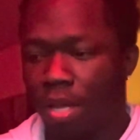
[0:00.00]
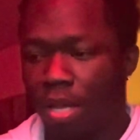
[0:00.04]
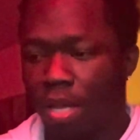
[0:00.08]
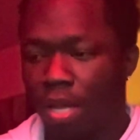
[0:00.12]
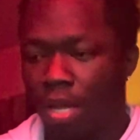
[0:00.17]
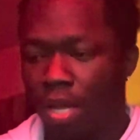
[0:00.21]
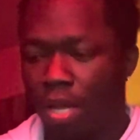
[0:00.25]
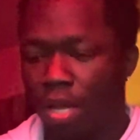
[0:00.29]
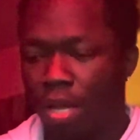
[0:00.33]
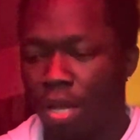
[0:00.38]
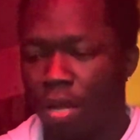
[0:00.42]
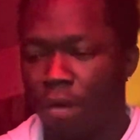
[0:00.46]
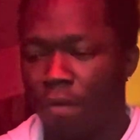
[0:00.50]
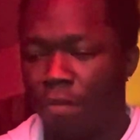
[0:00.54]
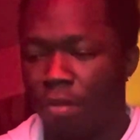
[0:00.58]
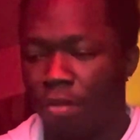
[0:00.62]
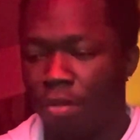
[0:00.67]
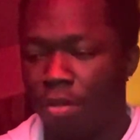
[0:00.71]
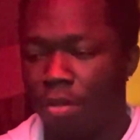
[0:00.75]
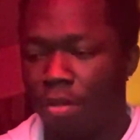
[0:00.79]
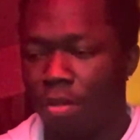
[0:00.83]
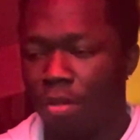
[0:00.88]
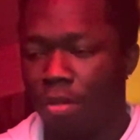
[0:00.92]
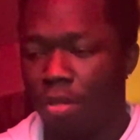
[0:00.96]
it gives
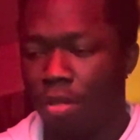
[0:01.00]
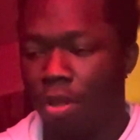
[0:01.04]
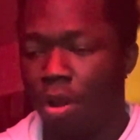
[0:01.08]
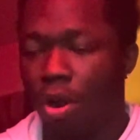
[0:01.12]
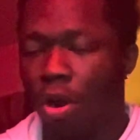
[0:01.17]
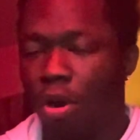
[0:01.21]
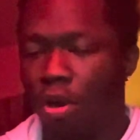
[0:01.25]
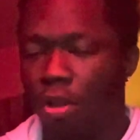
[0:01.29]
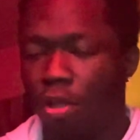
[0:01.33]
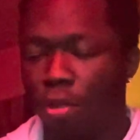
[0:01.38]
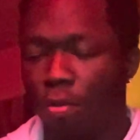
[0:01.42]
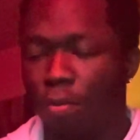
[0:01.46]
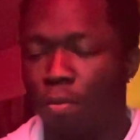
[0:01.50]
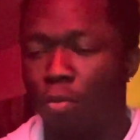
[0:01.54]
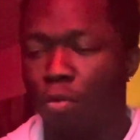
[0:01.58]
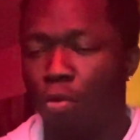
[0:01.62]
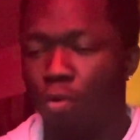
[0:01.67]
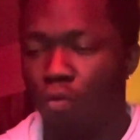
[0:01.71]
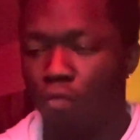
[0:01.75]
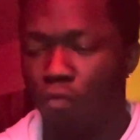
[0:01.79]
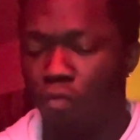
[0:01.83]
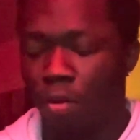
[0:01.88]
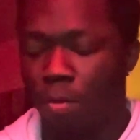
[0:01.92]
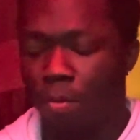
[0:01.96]
the artist
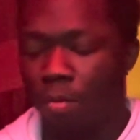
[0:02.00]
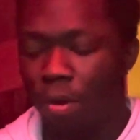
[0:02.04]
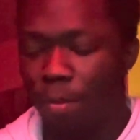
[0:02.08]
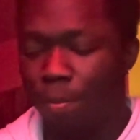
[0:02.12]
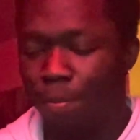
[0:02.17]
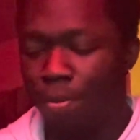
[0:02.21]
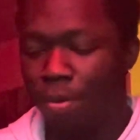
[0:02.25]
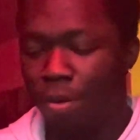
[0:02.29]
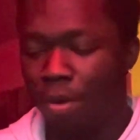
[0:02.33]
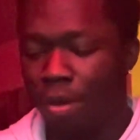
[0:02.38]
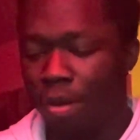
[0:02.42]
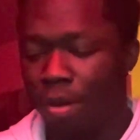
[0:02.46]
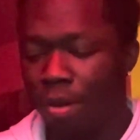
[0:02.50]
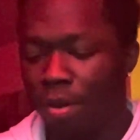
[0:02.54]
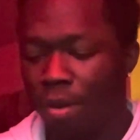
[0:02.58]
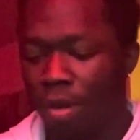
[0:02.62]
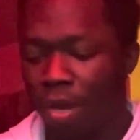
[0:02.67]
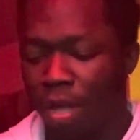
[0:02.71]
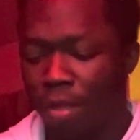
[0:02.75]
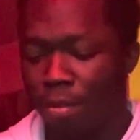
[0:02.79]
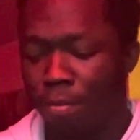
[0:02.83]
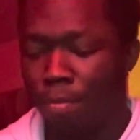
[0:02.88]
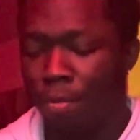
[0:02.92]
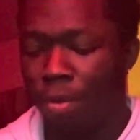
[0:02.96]
more room to put
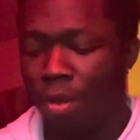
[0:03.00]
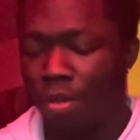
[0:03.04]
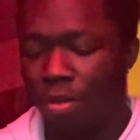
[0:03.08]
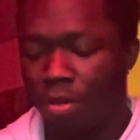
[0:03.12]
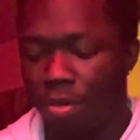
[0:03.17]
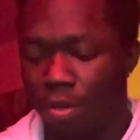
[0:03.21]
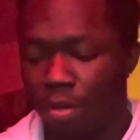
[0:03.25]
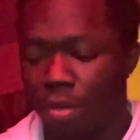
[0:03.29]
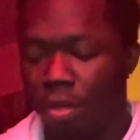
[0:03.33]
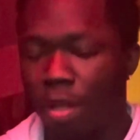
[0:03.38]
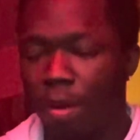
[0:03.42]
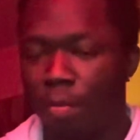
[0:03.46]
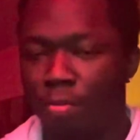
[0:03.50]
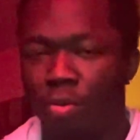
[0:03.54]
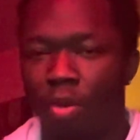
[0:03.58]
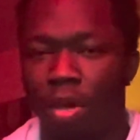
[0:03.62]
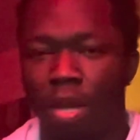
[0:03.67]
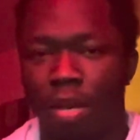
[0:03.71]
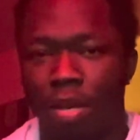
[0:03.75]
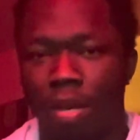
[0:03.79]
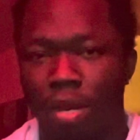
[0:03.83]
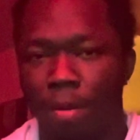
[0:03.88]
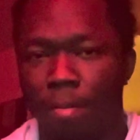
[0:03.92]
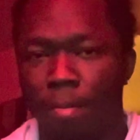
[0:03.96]
as much
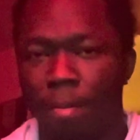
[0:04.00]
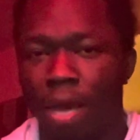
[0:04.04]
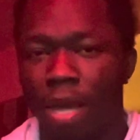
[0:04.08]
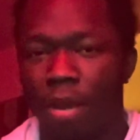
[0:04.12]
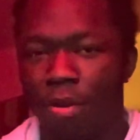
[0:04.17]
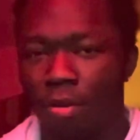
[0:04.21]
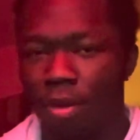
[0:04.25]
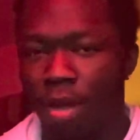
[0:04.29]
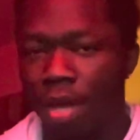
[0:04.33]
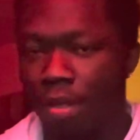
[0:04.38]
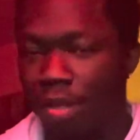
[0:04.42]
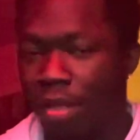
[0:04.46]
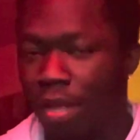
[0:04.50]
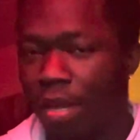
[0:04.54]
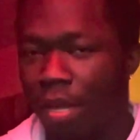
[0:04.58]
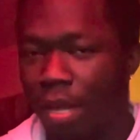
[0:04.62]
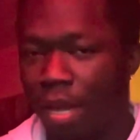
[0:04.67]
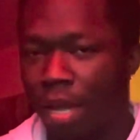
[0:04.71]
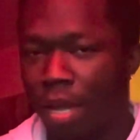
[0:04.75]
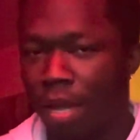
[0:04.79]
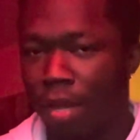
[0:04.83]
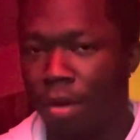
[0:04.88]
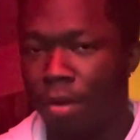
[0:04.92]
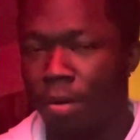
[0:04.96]
subject matter as they
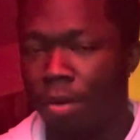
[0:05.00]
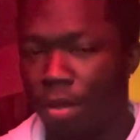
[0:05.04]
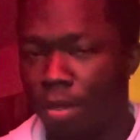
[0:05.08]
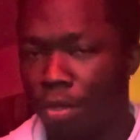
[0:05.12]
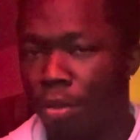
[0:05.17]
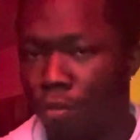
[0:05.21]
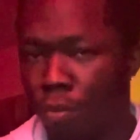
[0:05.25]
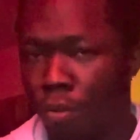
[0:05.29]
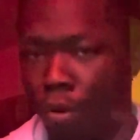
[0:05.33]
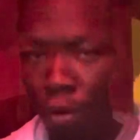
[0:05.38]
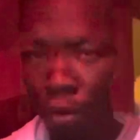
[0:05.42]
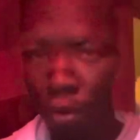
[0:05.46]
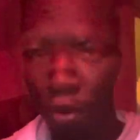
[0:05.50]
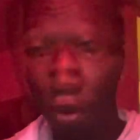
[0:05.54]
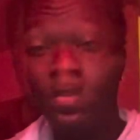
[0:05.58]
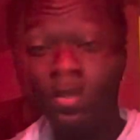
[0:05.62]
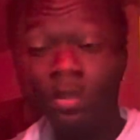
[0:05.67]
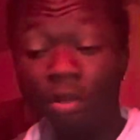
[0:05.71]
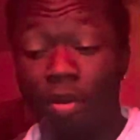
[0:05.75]
can into those songs.